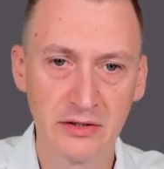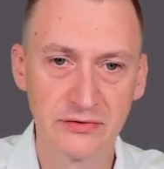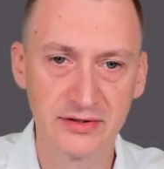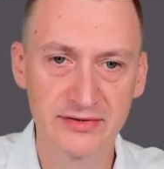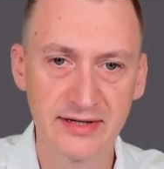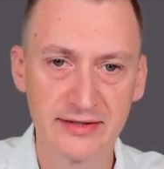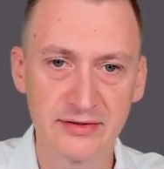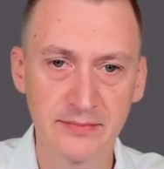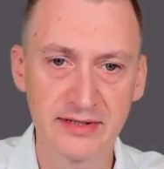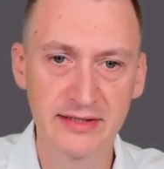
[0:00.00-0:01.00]
So this
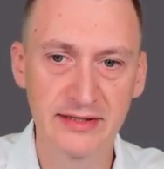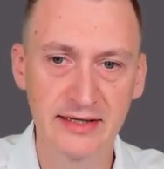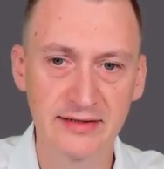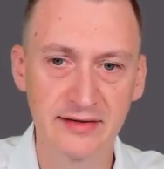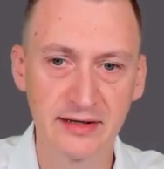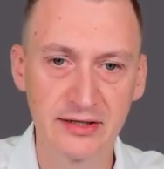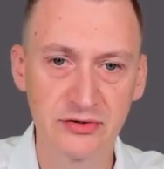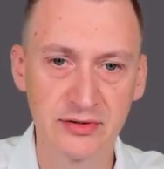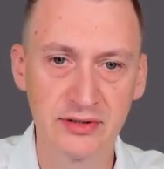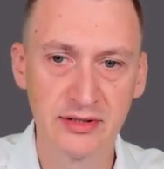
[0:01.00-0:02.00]
starts up the
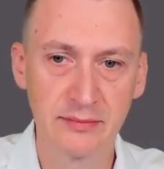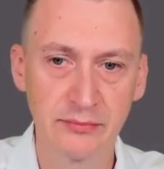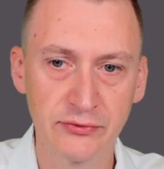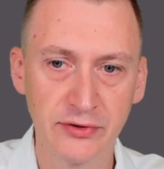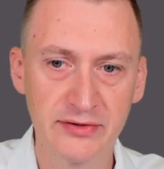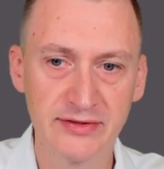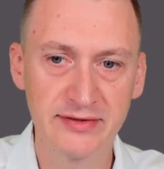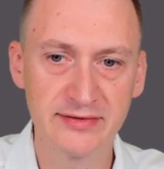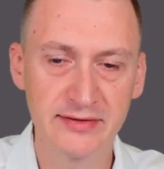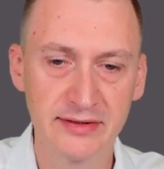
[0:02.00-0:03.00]
installation
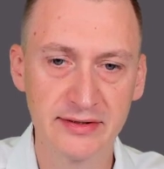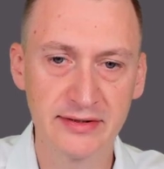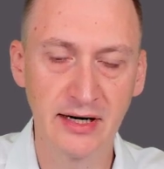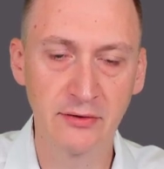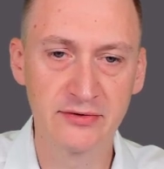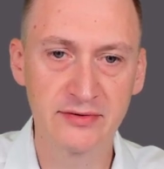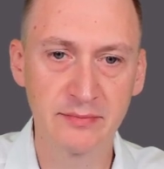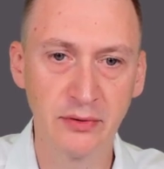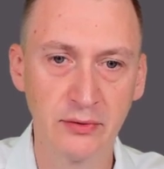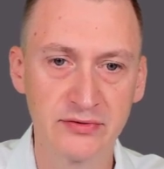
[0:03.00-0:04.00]
process. Uh, I'll
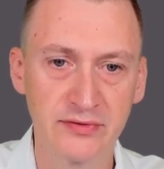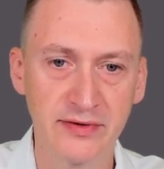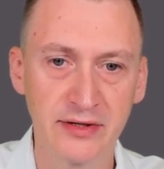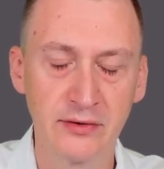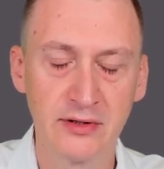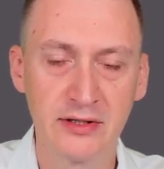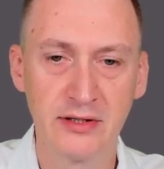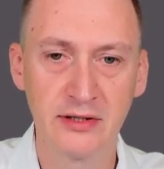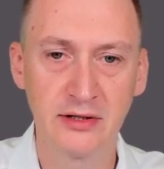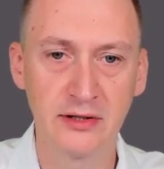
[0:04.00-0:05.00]
just pause the video
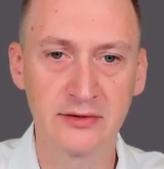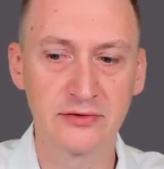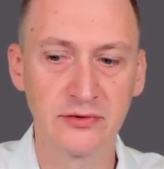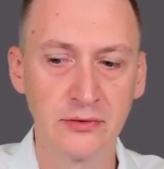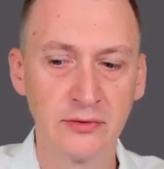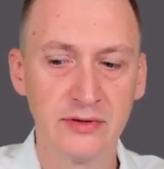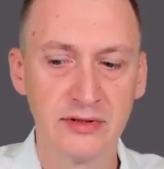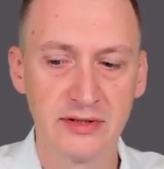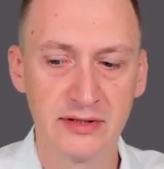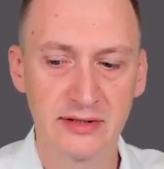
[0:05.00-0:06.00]
until
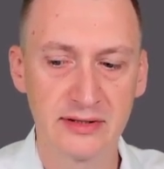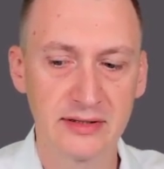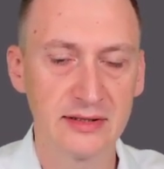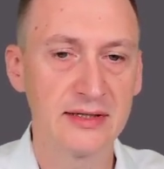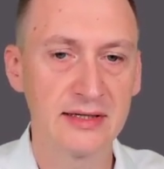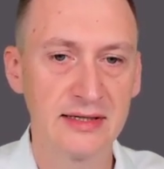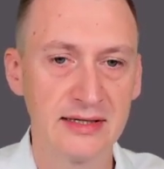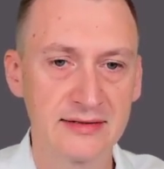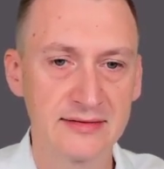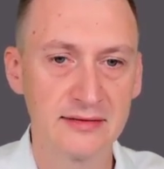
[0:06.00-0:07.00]
uh,
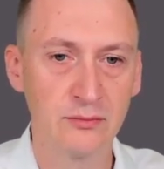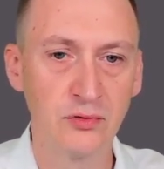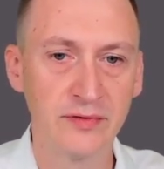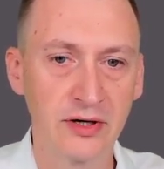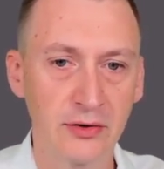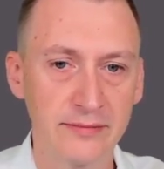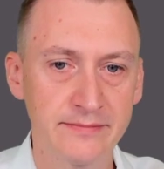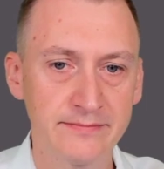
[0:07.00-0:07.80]
it's moving on.